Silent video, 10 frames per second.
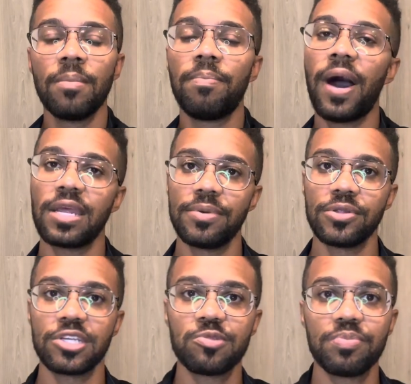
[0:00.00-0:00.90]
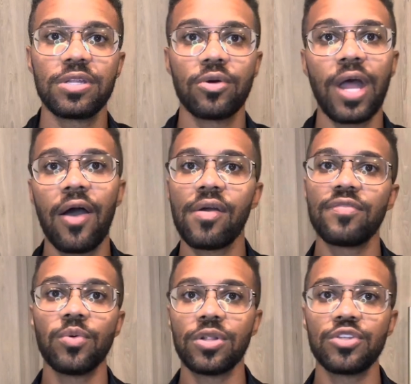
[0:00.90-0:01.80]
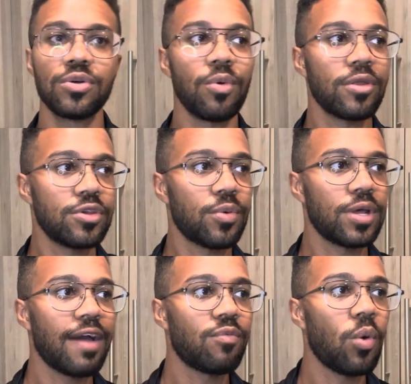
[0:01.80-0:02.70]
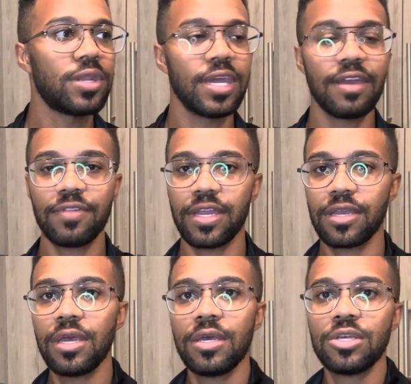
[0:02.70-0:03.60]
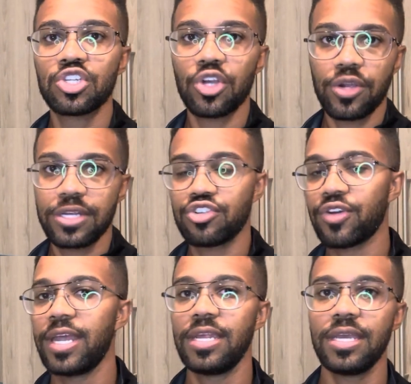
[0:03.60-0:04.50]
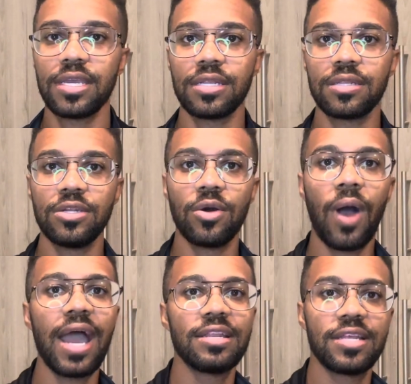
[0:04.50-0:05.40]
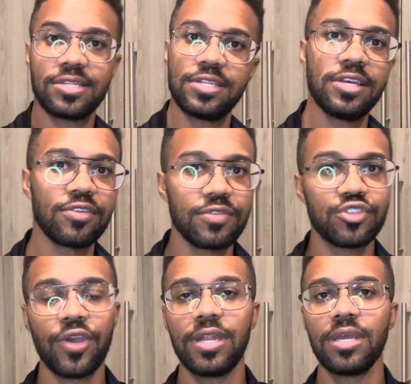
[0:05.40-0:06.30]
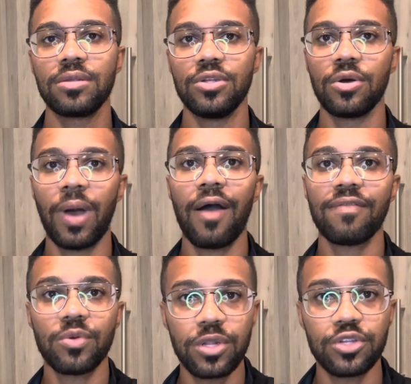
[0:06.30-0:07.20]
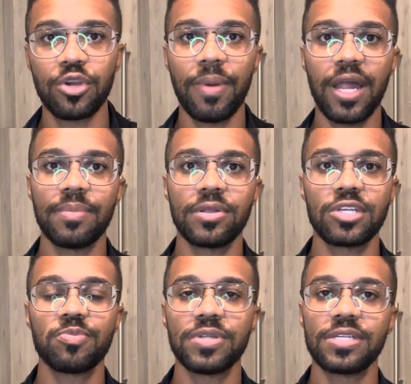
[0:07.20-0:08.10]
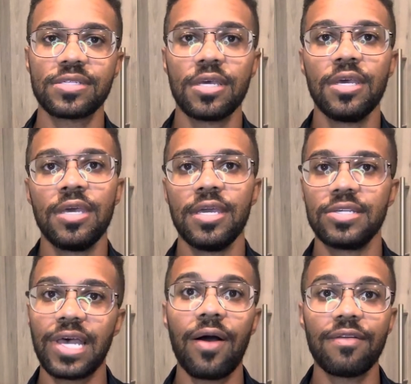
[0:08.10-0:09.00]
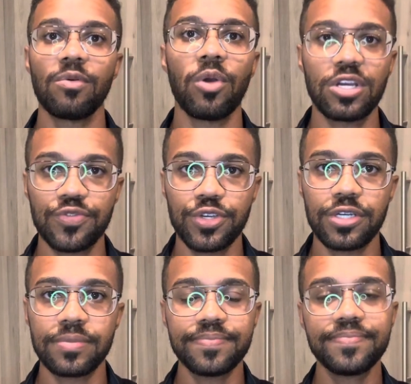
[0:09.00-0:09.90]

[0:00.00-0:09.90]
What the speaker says: bodybuilding split on however you want to do it, whether you want to have 1 day of like circuit training and high intensity interval training, however you want to do your bodybuilding splits is however works for you.